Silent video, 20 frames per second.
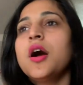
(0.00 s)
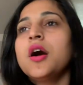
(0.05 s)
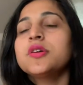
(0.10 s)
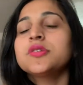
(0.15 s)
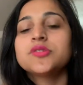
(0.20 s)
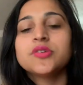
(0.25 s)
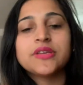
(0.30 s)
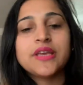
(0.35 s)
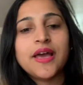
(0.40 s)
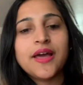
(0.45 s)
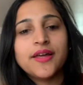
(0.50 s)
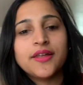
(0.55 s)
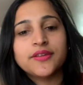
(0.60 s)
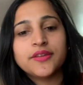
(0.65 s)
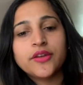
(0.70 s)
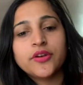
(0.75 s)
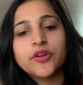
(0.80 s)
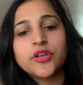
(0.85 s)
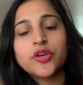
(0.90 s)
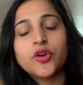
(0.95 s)
So yeah,
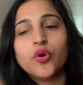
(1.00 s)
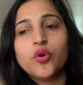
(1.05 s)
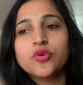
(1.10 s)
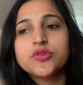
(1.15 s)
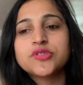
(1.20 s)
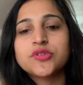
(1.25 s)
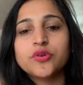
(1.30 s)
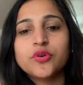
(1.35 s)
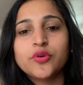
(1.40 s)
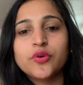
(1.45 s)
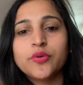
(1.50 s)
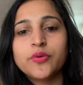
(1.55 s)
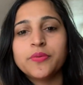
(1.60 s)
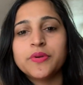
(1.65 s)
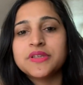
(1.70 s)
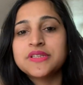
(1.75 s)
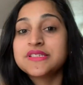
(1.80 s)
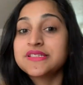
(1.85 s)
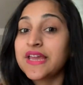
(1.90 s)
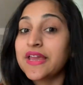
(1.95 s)
there you go. So
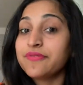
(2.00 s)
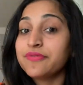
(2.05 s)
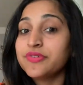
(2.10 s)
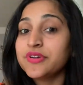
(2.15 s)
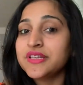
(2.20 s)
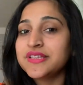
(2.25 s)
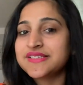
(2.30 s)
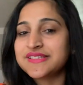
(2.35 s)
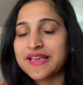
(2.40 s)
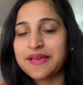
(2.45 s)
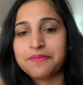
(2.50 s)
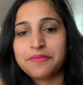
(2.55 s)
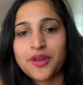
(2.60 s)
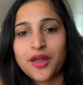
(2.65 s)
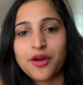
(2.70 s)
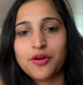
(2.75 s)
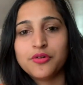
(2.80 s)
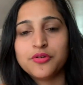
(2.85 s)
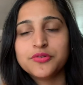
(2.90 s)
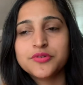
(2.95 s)
it's time for exam
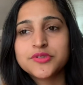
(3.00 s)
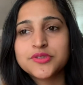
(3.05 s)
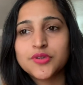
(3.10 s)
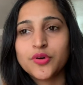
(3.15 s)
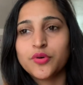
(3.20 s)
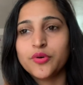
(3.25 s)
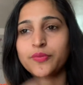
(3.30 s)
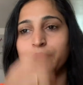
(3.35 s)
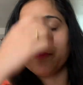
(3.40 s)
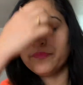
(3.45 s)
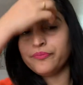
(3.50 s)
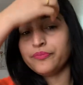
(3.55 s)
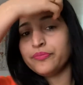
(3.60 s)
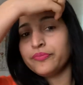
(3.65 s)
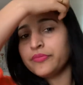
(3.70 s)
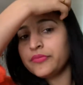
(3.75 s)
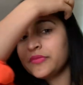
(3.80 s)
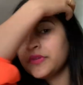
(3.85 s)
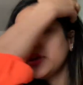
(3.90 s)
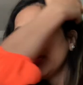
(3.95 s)
now. So
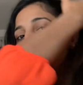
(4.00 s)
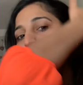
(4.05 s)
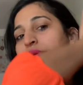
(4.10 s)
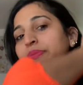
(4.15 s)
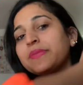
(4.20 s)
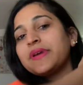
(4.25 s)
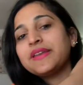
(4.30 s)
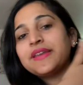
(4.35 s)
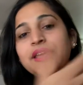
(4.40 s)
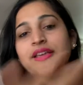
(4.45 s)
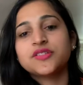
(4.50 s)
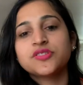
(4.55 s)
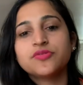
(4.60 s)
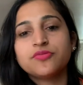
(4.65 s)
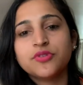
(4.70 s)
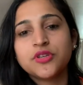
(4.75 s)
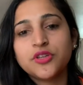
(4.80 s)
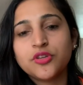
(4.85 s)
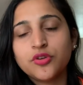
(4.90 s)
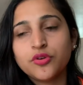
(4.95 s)
with my next
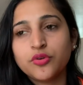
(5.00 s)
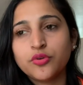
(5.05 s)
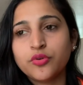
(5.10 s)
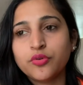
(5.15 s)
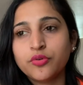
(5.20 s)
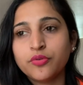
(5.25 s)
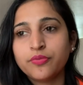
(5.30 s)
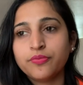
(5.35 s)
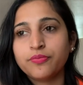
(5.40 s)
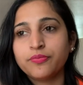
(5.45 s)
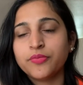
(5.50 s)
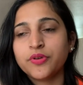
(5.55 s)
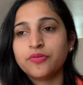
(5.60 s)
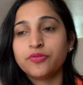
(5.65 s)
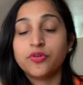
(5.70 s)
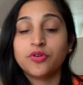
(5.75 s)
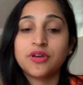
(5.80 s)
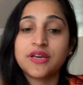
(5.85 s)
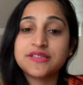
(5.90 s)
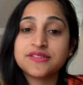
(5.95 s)
video,
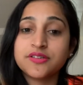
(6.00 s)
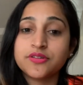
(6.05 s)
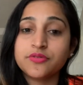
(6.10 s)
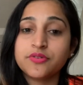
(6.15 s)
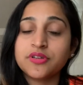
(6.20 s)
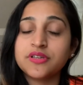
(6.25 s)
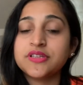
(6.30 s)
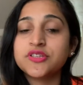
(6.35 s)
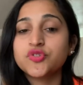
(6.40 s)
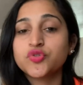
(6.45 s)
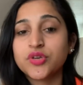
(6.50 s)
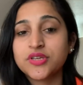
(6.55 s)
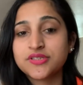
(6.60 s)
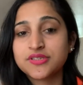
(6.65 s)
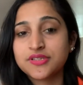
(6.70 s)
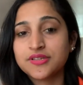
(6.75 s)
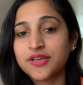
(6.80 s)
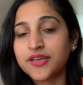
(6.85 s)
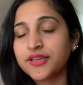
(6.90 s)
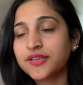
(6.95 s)
if you guys are really
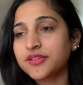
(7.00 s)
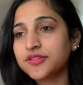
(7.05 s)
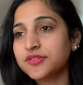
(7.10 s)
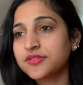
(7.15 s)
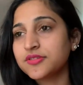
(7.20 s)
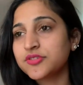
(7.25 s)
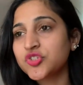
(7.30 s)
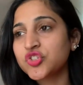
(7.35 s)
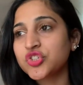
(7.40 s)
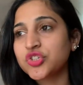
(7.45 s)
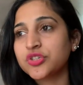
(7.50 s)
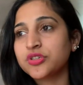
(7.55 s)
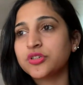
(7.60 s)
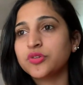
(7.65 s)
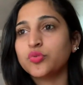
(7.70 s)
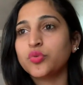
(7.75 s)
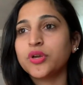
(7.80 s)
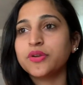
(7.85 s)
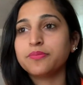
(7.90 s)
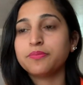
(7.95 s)
interested, I can
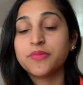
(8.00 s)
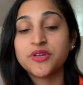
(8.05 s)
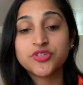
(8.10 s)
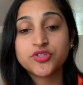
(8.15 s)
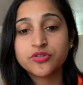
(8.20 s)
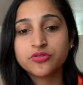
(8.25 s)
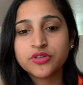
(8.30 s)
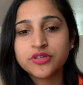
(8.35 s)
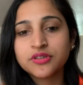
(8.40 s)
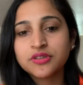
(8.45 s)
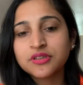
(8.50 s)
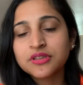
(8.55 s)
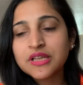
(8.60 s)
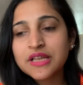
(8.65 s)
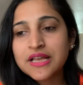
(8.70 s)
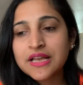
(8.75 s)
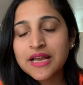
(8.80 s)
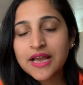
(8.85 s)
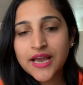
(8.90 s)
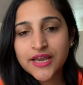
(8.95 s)
share what material
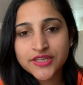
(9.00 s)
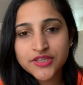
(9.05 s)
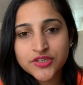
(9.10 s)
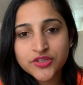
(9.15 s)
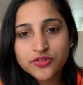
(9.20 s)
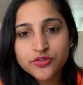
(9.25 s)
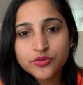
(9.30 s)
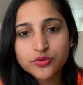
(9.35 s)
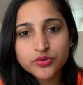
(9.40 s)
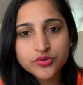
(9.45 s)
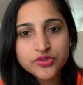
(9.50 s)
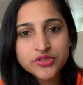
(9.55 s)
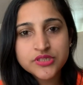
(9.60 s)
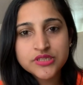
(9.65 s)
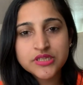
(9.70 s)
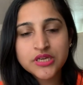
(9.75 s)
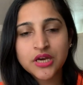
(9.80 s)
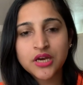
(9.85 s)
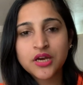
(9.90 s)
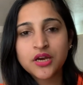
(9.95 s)
I
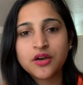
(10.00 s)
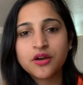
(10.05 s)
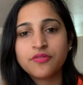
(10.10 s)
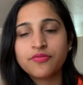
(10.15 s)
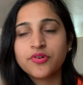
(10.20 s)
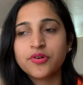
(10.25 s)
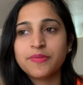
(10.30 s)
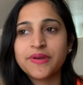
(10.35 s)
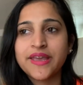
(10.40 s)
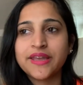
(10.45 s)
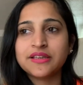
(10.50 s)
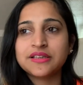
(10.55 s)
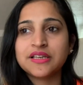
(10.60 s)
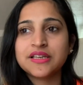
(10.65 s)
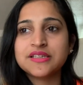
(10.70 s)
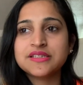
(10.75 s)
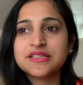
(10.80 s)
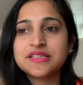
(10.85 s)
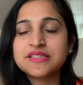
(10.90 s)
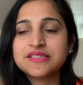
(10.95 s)
used for my
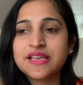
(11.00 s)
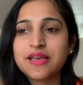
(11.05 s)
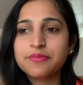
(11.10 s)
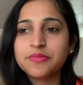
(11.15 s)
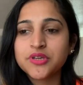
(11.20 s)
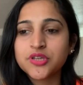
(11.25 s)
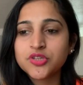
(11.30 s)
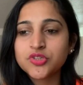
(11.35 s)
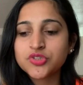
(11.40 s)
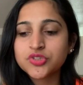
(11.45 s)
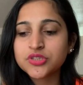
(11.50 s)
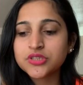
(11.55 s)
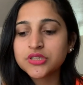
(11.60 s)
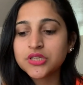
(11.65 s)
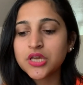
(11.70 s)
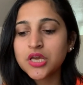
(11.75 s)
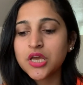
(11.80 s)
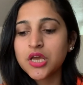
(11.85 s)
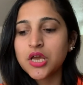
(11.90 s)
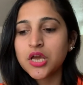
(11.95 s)
NCLEX
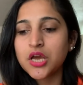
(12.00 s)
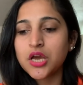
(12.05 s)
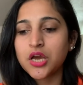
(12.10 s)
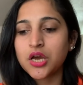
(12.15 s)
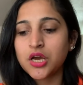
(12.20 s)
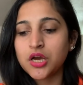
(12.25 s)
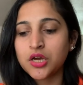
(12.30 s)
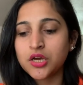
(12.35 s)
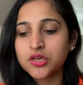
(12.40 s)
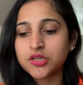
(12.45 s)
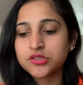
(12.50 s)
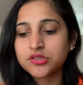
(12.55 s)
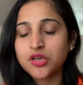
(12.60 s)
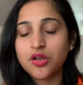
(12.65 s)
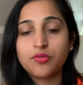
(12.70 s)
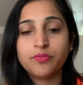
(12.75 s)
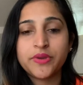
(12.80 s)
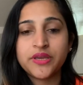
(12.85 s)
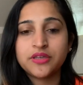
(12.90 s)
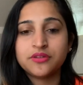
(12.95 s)
examination. So
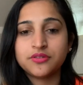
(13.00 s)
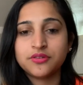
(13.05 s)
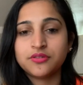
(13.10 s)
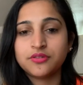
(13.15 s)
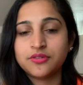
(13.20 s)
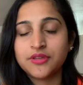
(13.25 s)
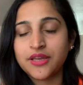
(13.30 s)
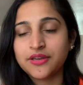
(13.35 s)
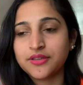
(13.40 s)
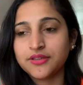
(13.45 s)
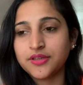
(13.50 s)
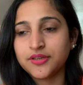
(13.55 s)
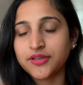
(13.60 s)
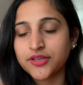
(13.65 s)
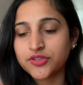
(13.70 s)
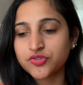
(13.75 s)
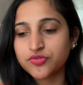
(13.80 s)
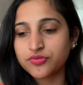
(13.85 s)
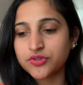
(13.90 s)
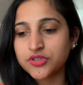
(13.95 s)
I'll make that in the
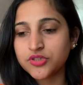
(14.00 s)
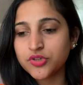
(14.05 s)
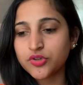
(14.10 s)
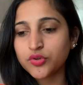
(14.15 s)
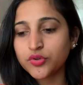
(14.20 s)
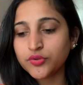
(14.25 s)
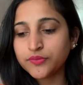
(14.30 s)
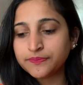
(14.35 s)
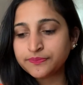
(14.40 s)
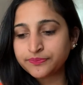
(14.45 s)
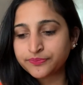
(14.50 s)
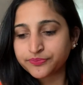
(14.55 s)
next video.